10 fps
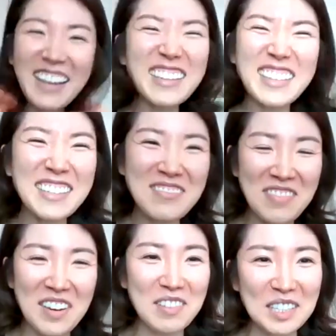I didn't
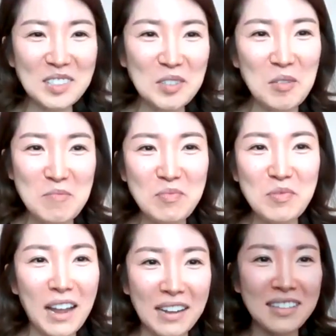very enjoy
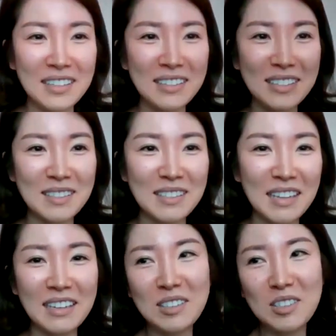practice.
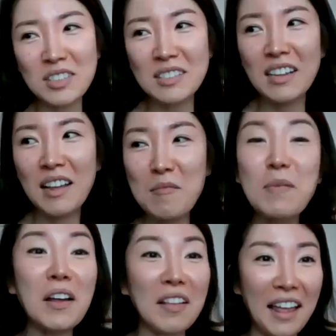I just,
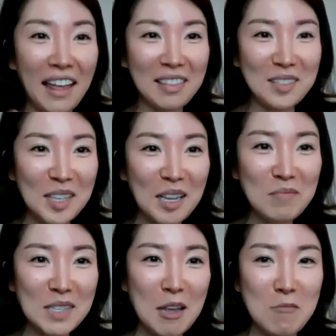but at the
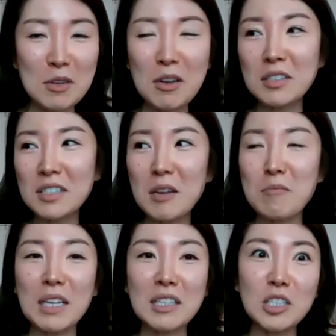same time, cause like
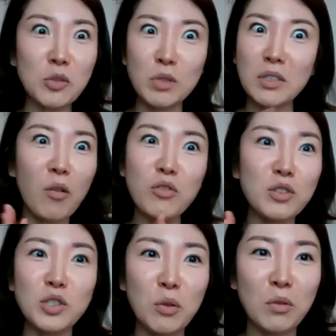my teacher was, oh,
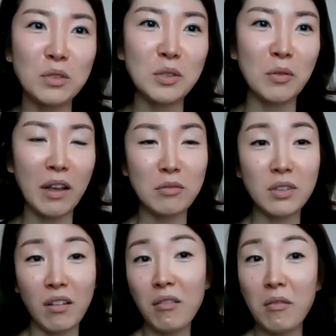you're so good. So I was
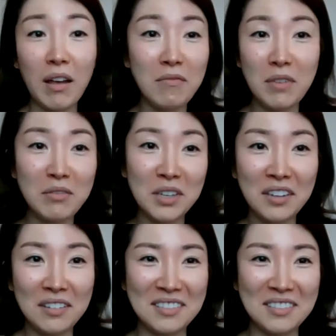like, oh, I'm very good.